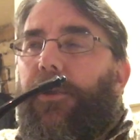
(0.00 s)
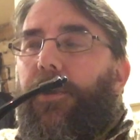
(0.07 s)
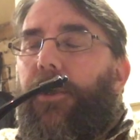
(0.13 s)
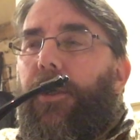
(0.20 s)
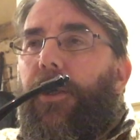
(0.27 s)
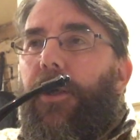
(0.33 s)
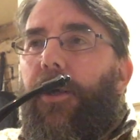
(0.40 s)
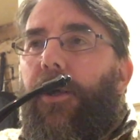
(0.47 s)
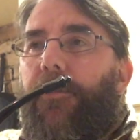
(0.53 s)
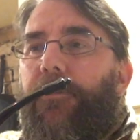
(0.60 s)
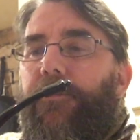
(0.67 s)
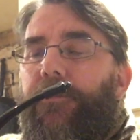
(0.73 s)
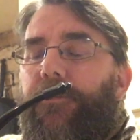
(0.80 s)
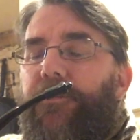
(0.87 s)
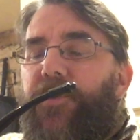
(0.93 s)

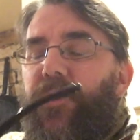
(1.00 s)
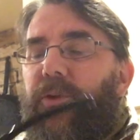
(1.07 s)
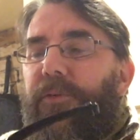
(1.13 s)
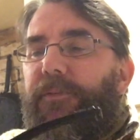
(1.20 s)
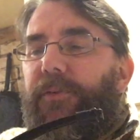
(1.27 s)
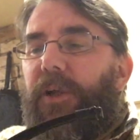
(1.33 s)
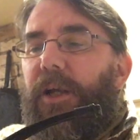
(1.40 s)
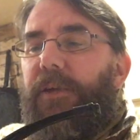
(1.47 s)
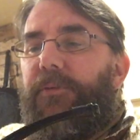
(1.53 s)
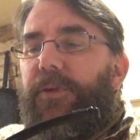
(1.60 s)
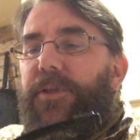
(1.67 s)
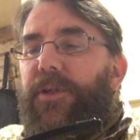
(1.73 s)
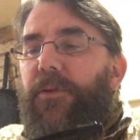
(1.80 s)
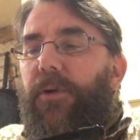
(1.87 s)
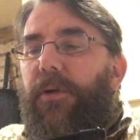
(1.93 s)
um, sort of flavour
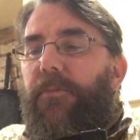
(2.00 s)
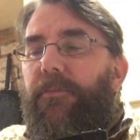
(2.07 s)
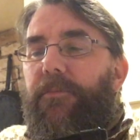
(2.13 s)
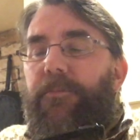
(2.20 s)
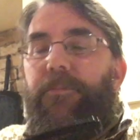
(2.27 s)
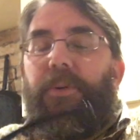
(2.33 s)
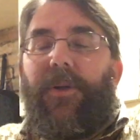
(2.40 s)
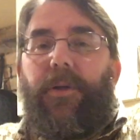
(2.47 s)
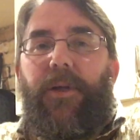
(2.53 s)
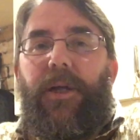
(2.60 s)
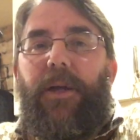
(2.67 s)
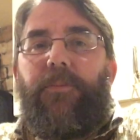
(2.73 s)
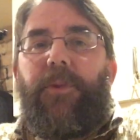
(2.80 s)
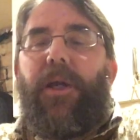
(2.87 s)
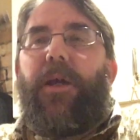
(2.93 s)
to it. But I
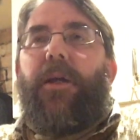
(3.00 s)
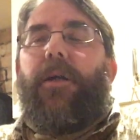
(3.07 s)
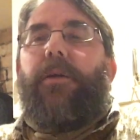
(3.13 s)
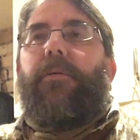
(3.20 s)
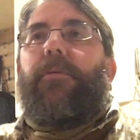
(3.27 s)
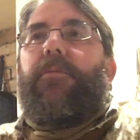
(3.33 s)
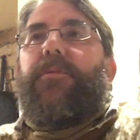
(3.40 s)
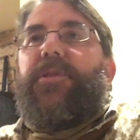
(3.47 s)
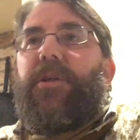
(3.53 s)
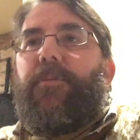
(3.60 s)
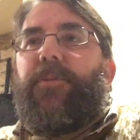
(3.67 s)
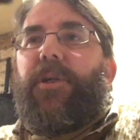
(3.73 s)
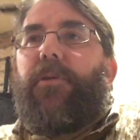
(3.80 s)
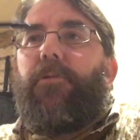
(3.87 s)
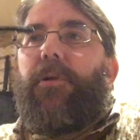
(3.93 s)
am getting
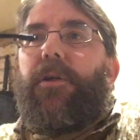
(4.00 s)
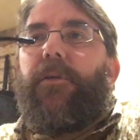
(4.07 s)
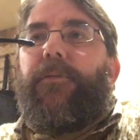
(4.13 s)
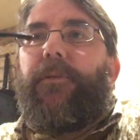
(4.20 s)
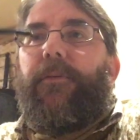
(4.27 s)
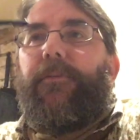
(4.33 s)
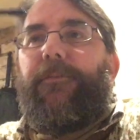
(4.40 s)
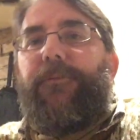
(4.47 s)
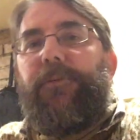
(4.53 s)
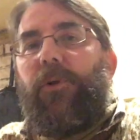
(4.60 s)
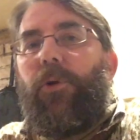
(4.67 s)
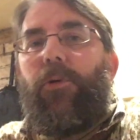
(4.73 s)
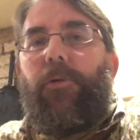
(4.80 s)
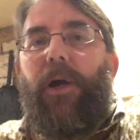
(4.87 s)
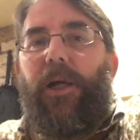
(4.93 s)
some degree of
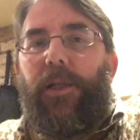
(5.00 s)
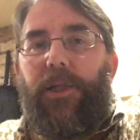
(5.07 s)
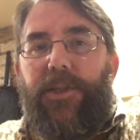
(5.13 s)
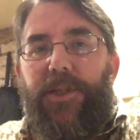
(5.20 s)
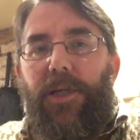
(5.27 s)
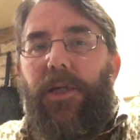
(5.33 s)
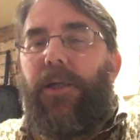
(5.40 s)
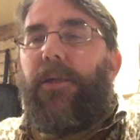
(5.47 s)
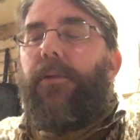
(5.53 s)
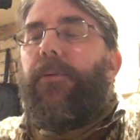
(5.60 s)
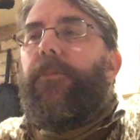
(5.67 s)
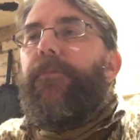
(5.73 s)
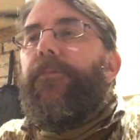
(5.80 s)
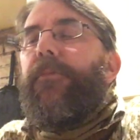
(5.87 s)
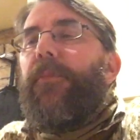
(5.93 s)
florality.
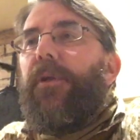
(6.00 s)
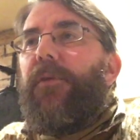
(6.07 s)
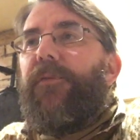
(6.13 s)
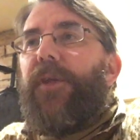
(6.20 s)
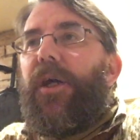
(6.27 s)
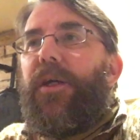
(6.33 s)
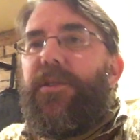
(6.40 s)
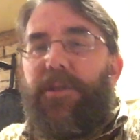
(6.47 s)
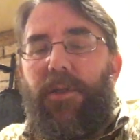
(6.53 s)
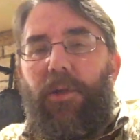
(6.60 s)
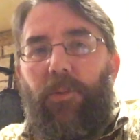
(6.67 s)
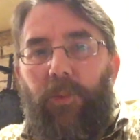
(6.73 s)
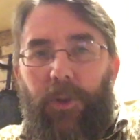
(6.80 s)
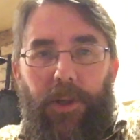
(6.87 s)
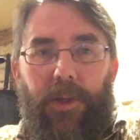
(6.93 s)
If that isn't
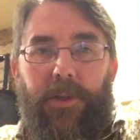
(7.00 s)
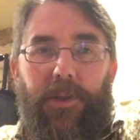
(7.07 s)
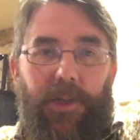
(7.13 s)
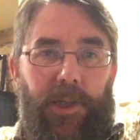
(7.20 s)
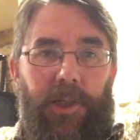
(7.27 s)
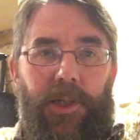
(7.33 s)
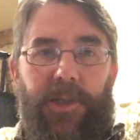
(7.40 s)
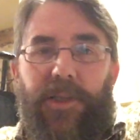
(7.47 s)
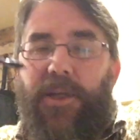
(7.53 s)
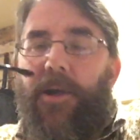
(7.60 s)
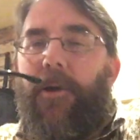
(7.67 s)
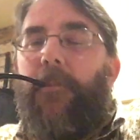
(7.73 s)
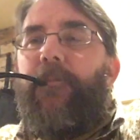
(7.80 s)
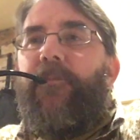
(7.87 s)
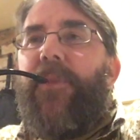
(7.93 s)
a word, it is
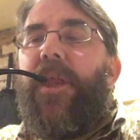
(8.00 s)
now.